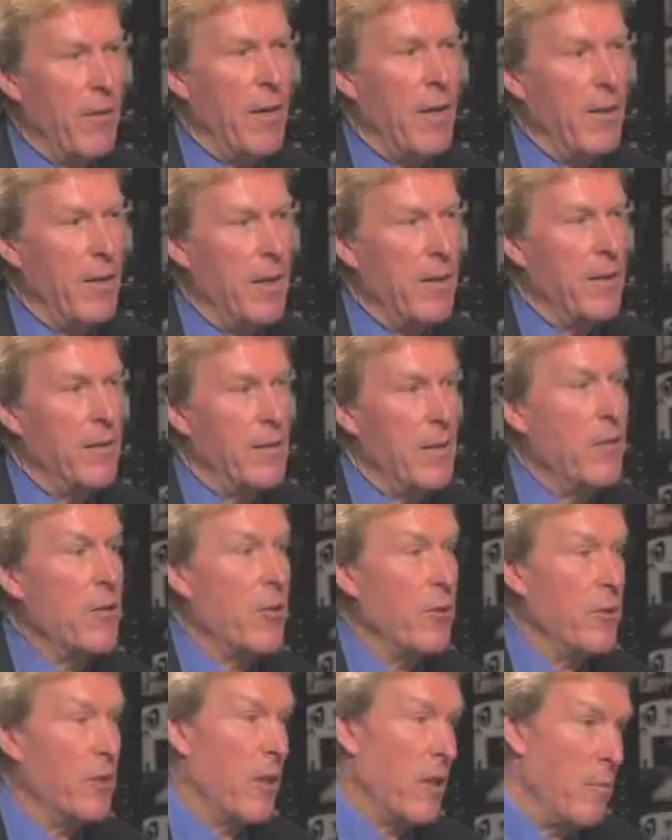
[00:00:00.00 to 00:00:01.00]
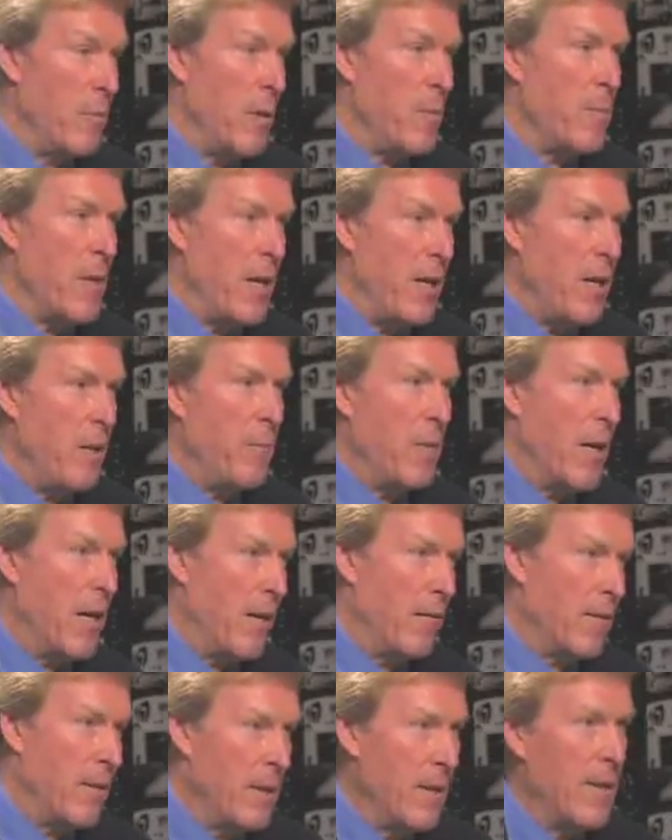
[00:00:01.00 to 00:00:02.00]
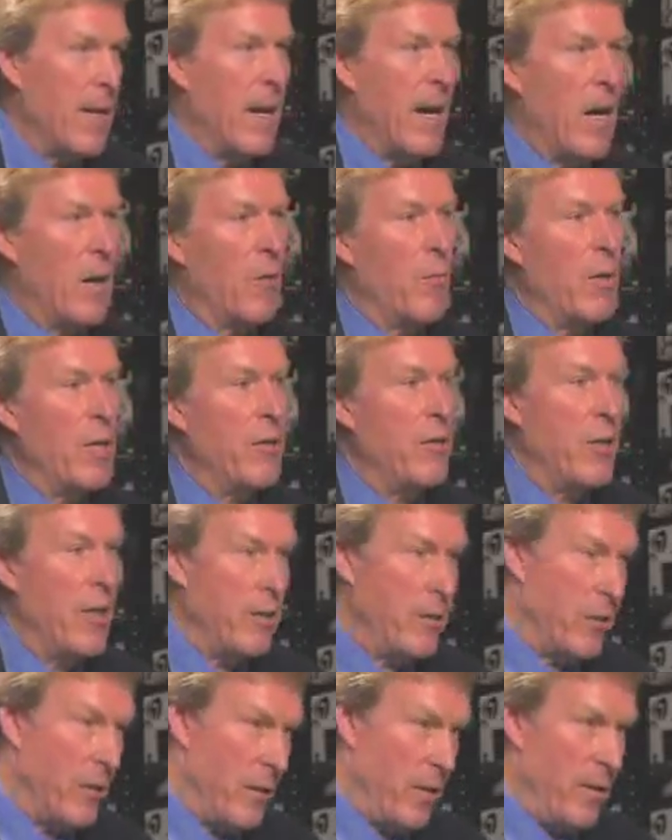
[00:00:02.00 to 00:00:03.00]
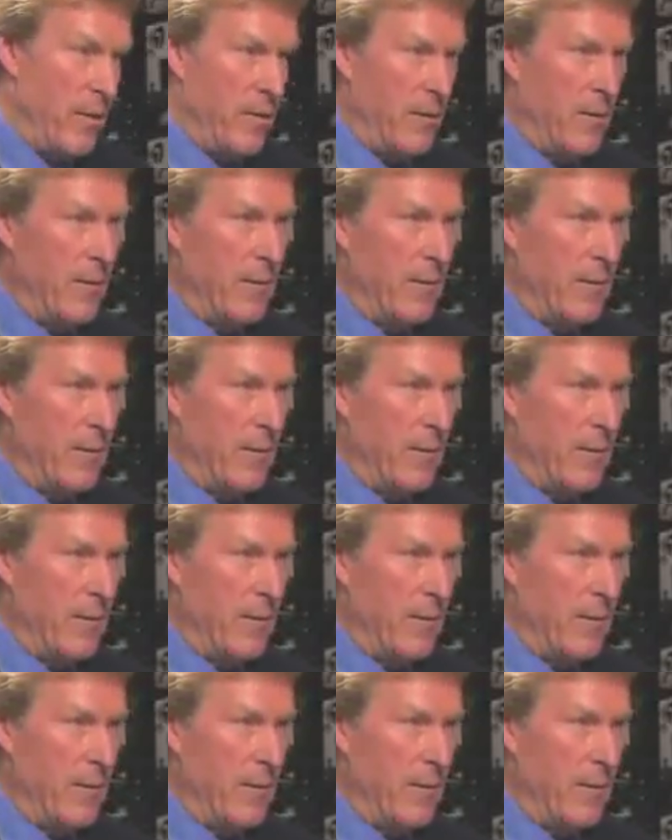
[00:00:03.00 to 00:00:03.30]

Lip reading: then the decisions can be made about how do we adjust to this.